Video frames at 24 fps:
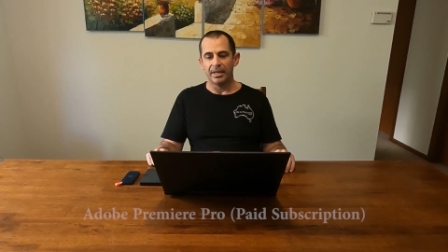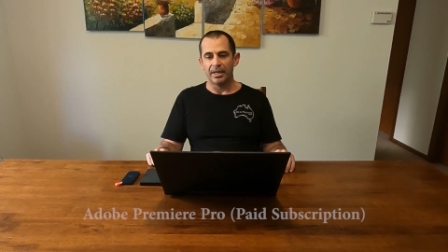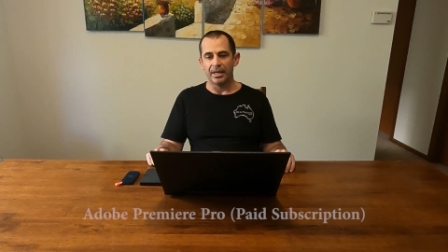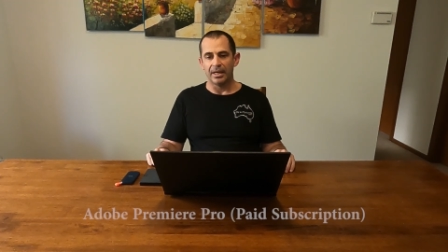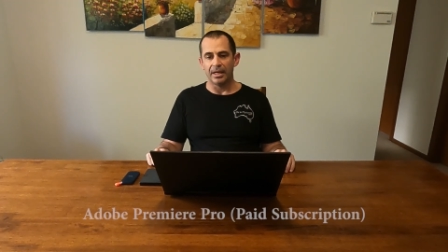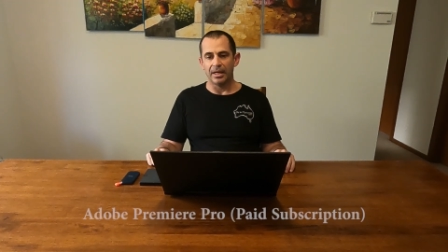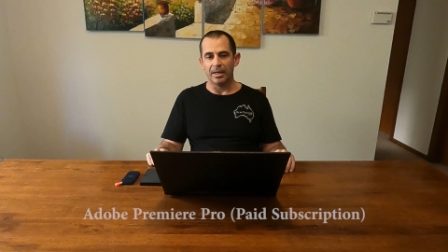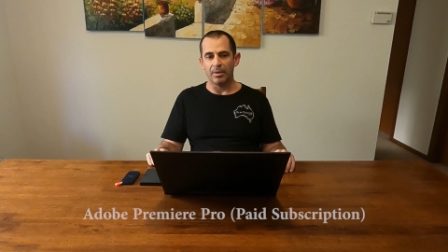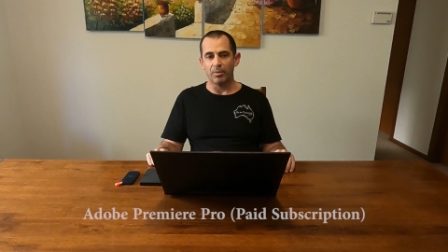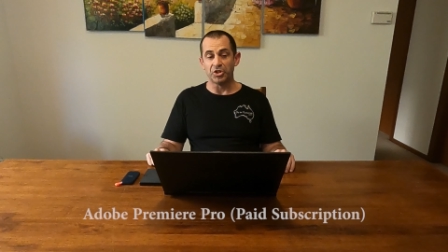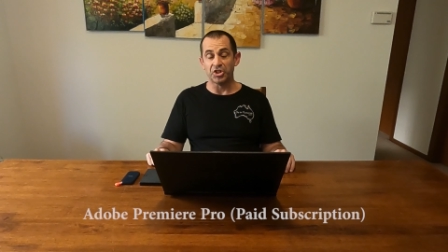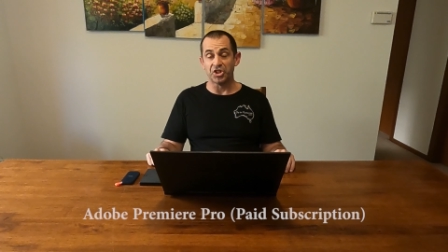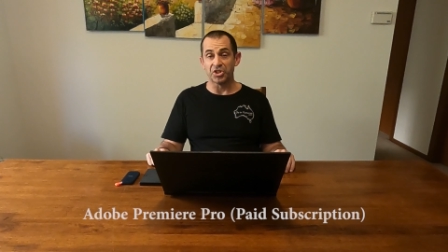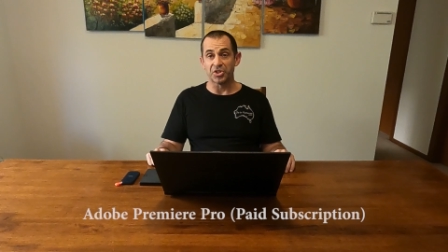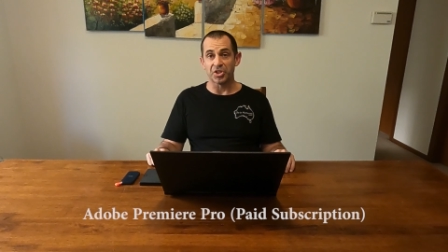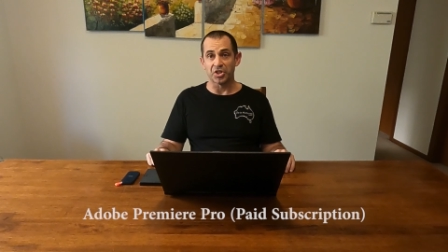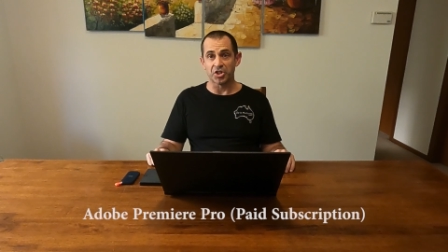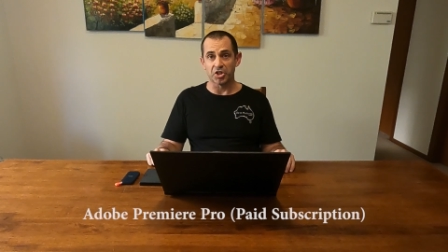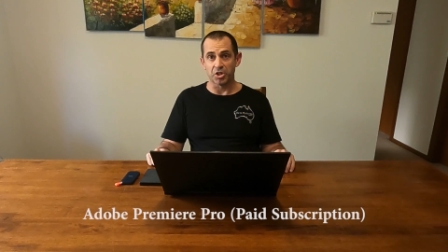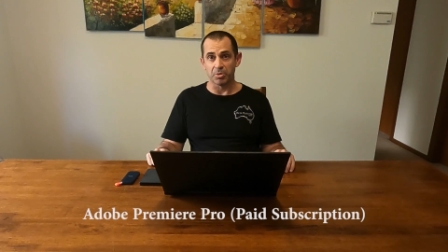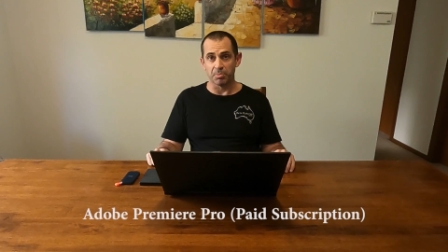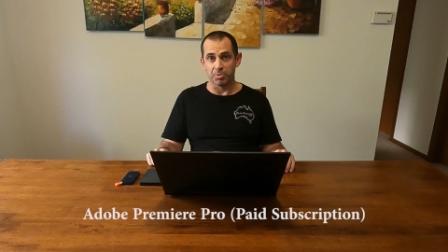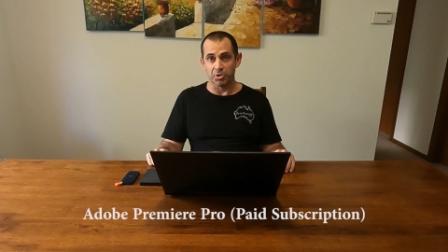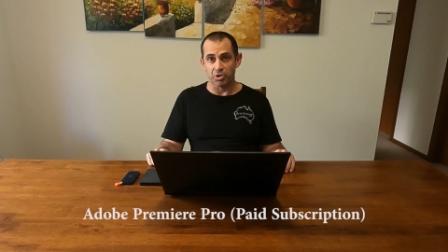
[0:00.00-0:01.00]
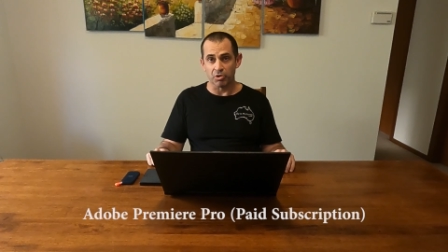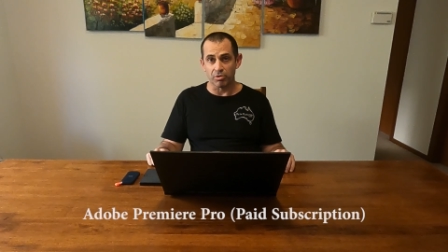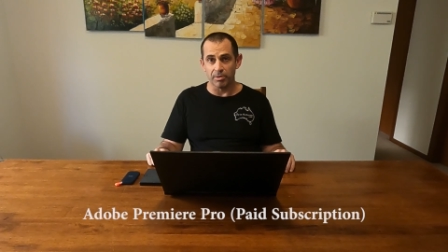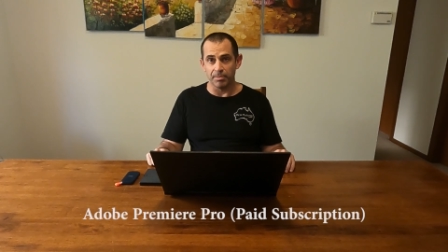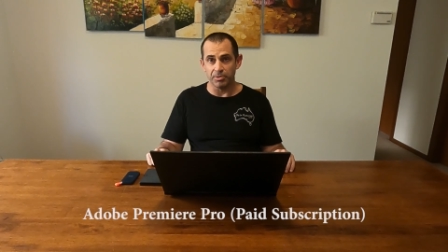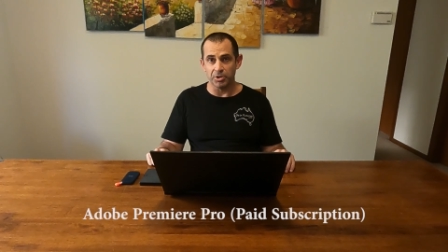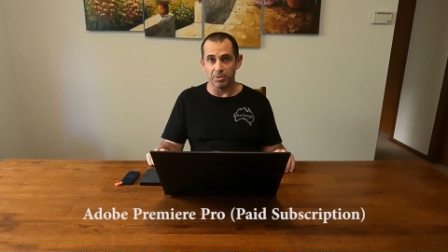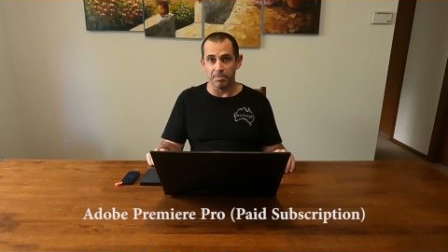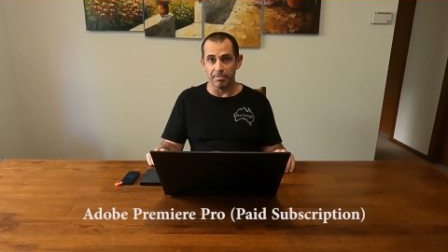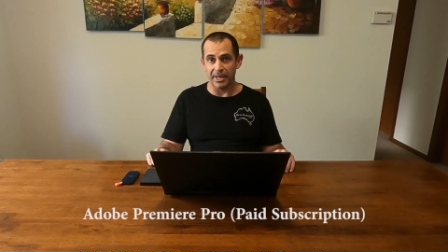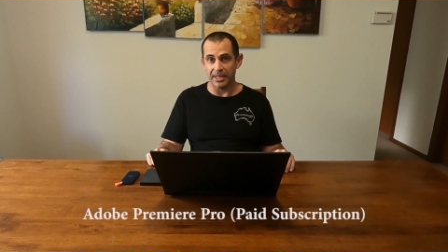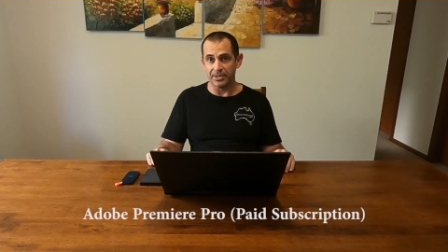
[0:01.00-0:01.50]
uh, which is a
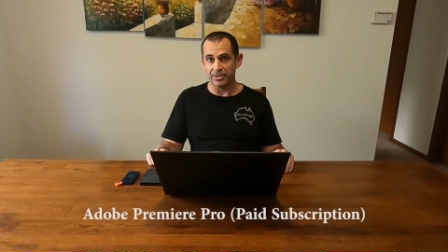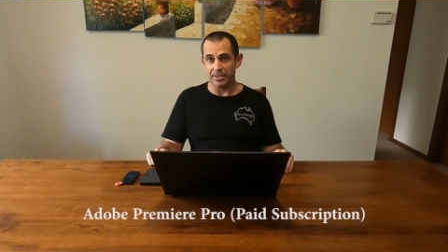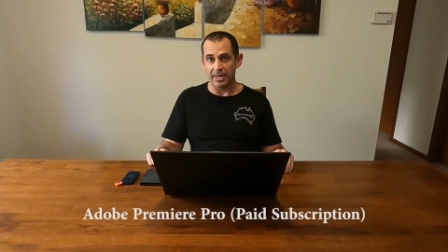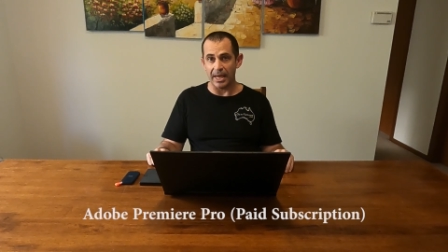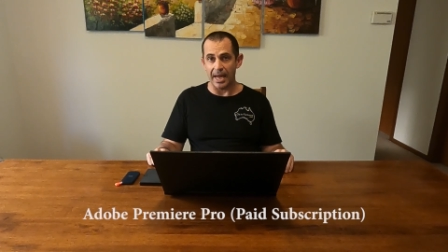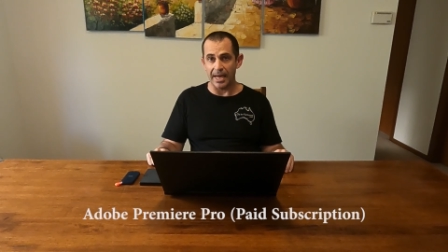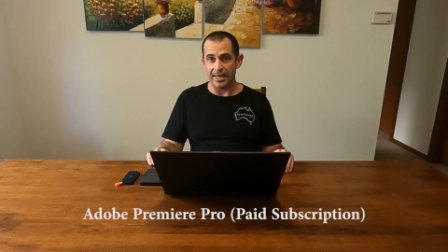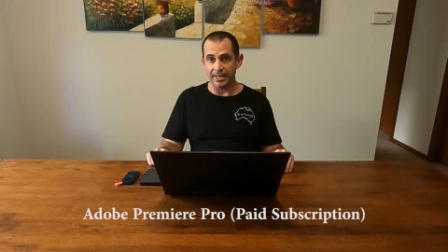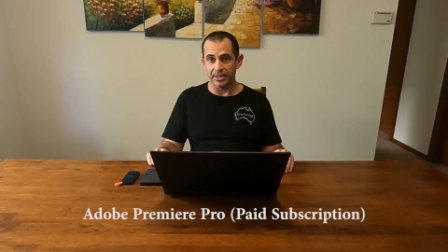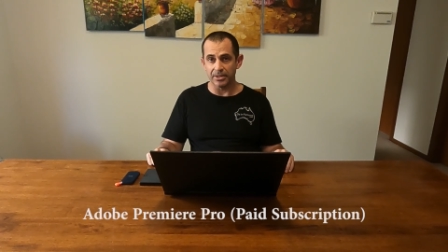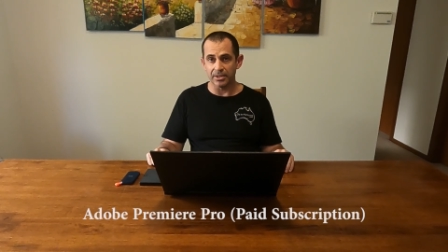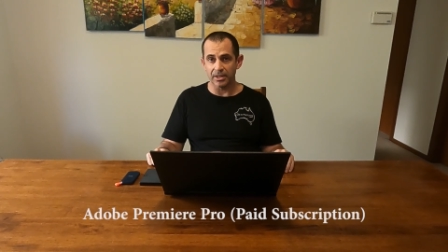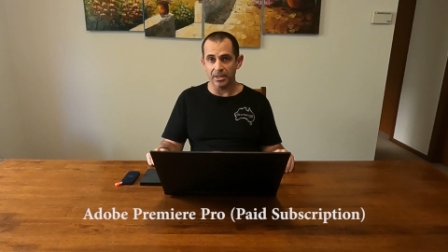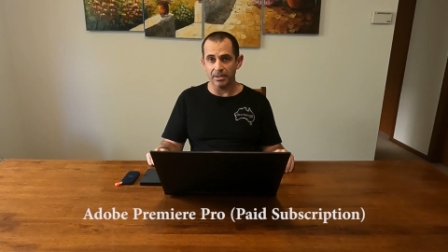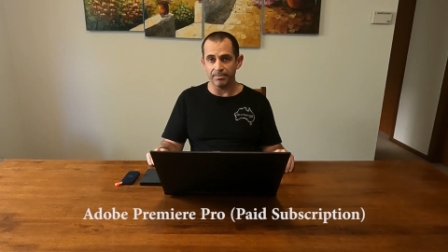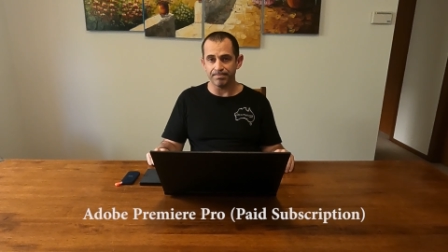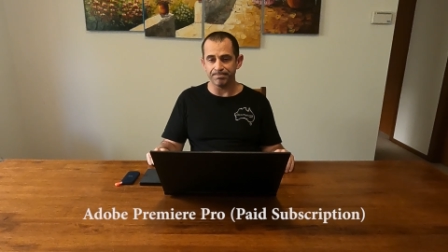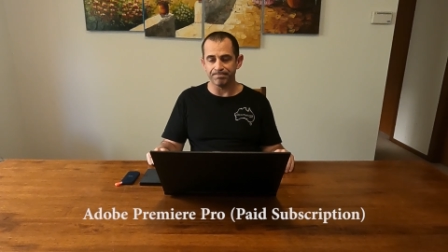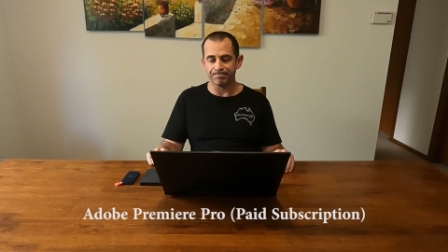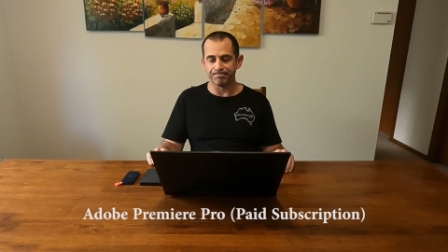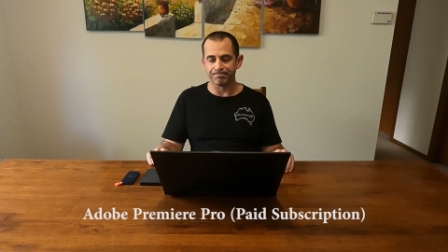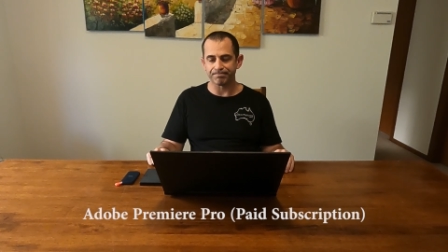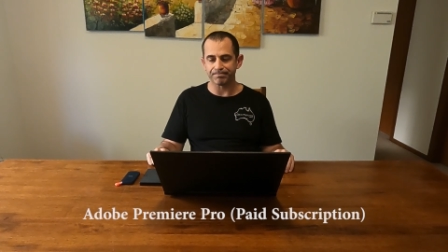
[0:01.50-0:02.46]
subscription-based editor.